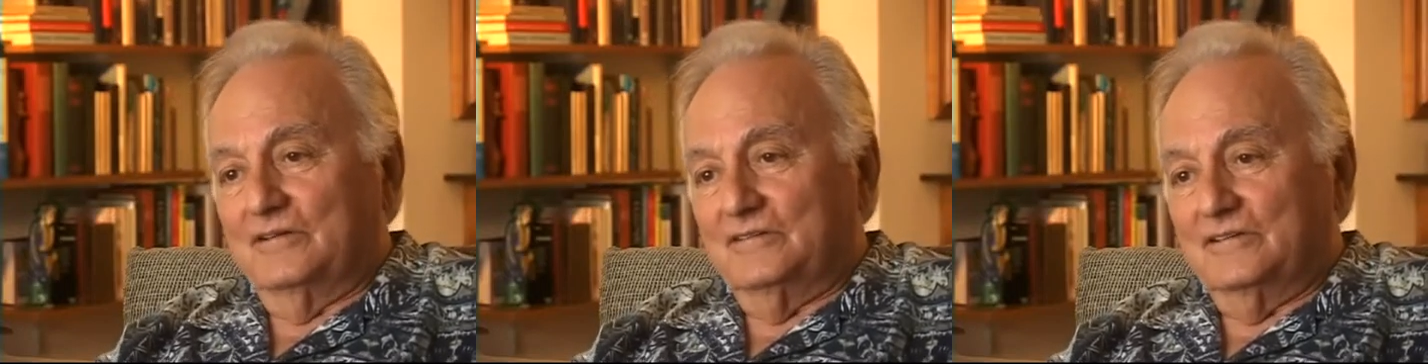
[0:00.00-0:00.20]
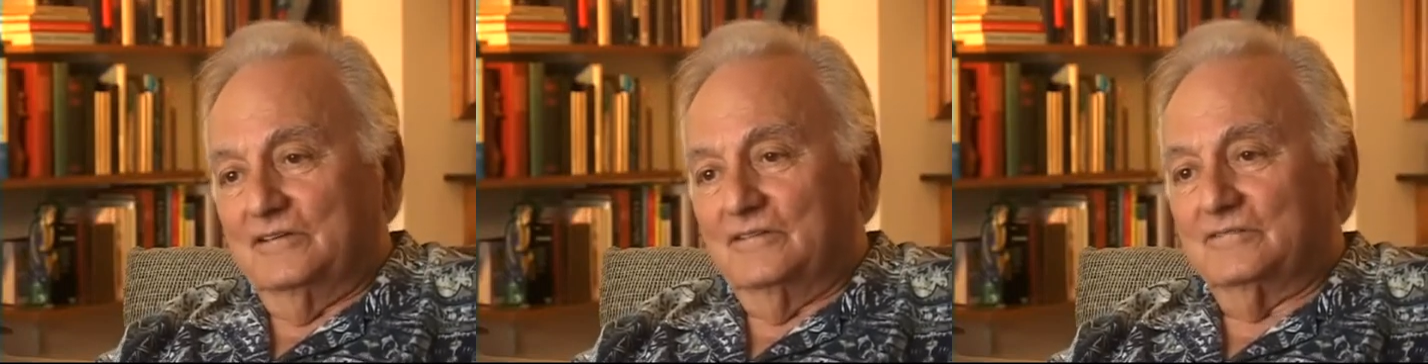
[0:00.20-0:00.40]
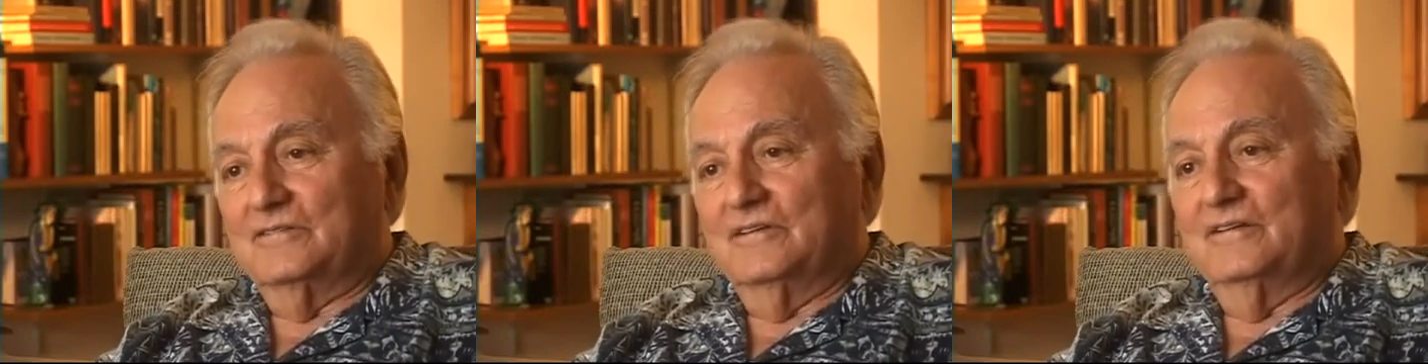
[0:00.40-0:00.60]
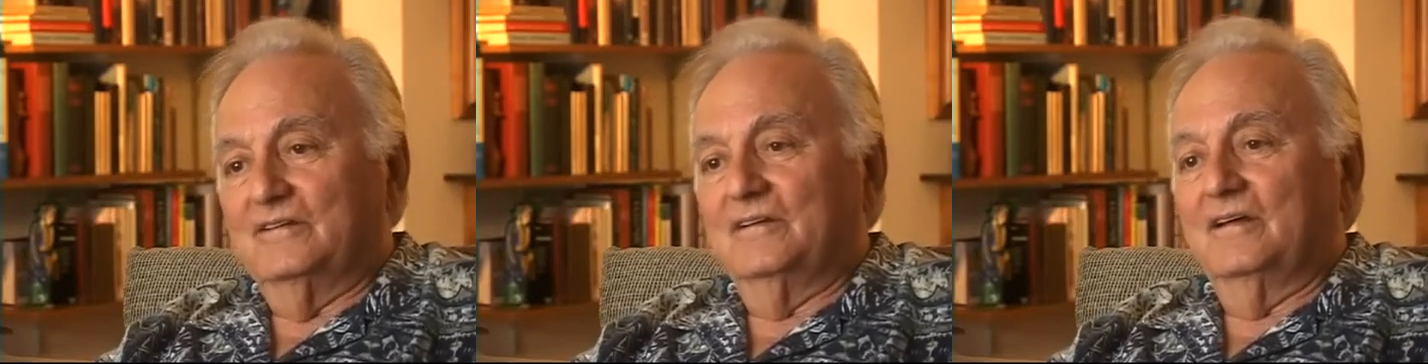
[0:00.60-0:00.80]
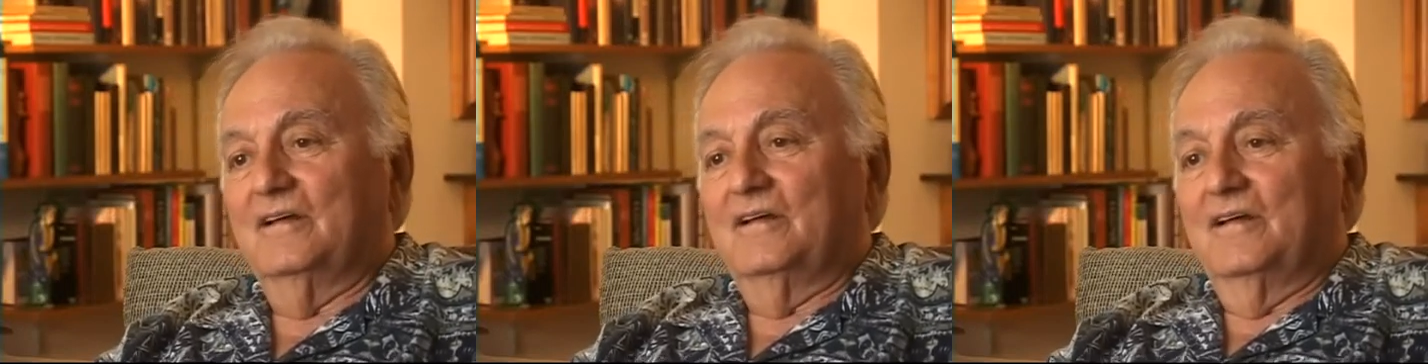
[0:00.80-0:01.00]
children,
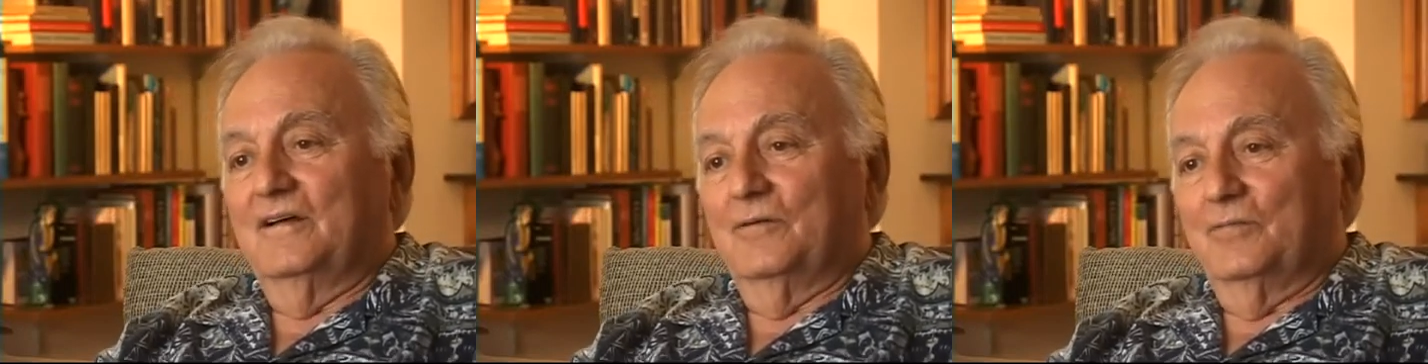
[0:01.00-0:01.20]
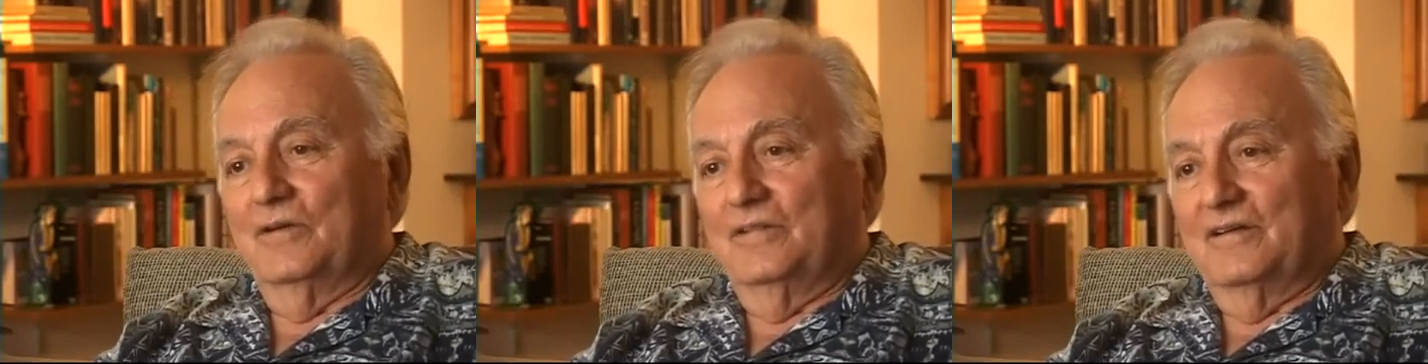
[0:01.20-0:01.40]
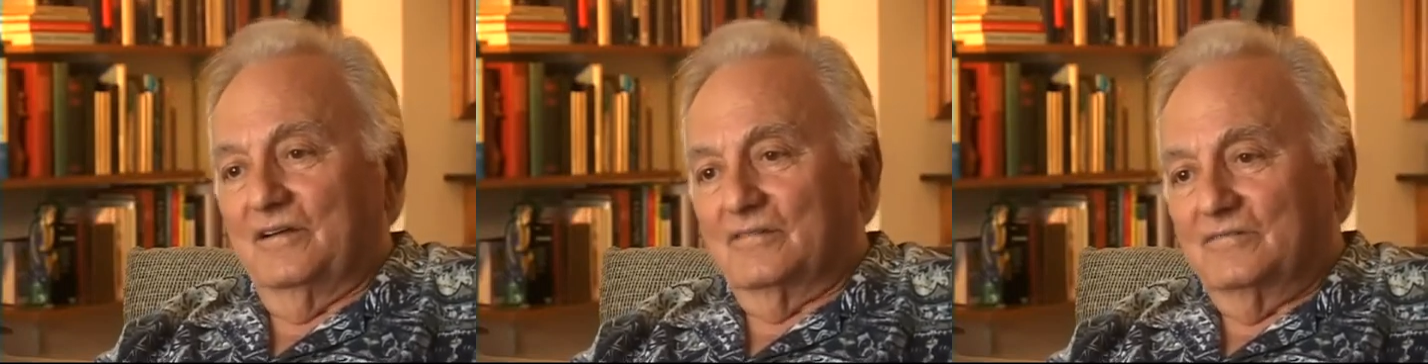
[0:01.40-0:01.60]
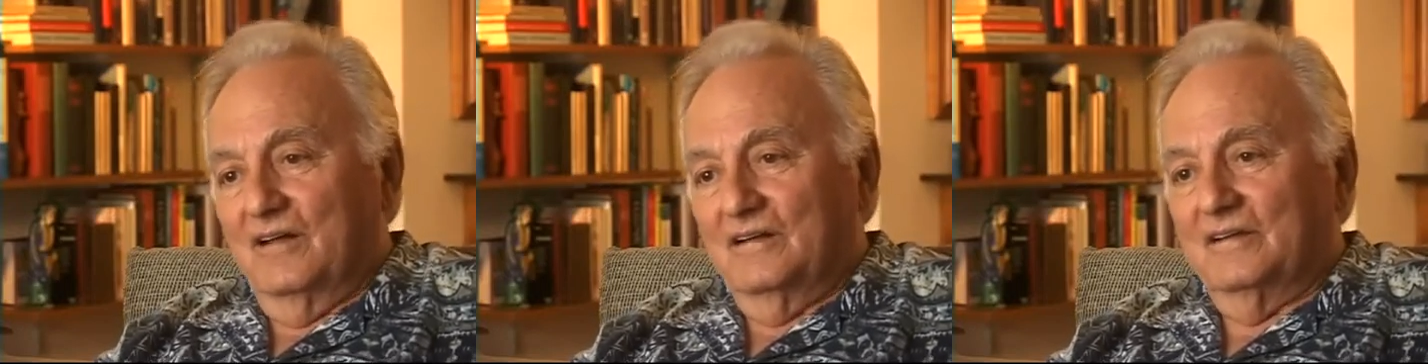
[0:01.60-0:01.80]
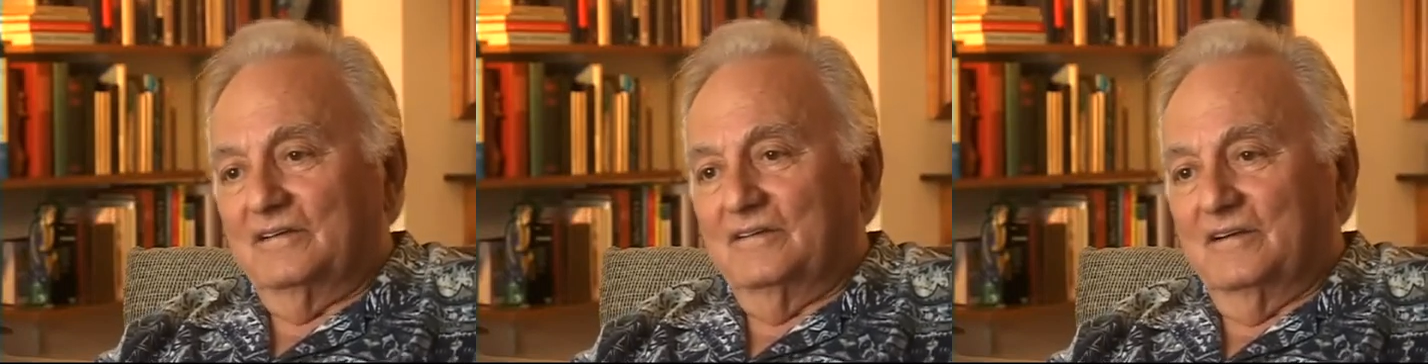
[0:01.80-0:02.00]
with your
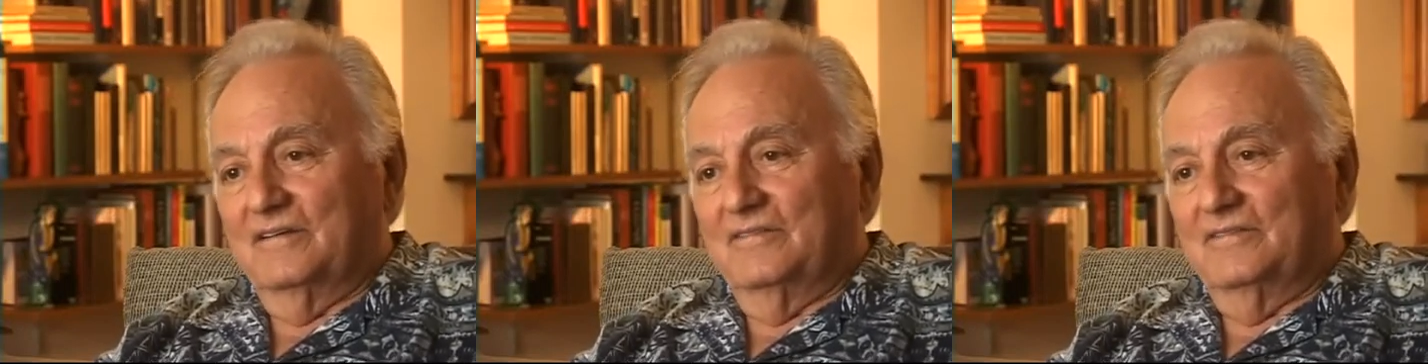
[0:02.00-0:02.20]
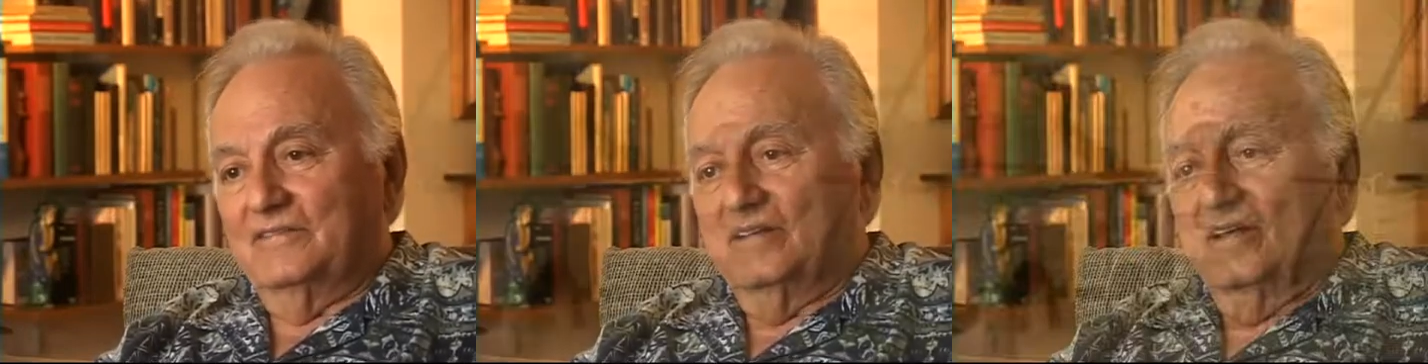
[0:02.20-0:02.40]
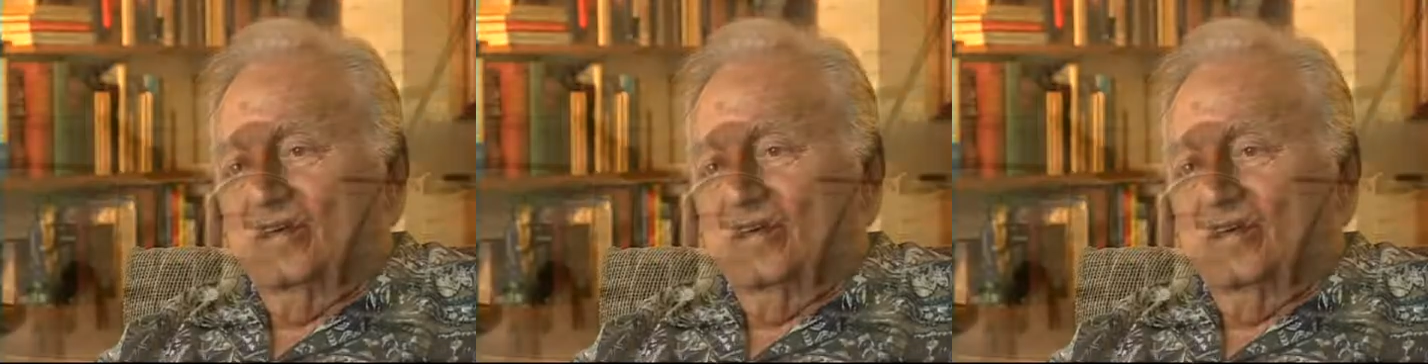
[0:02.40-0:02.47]
relatives,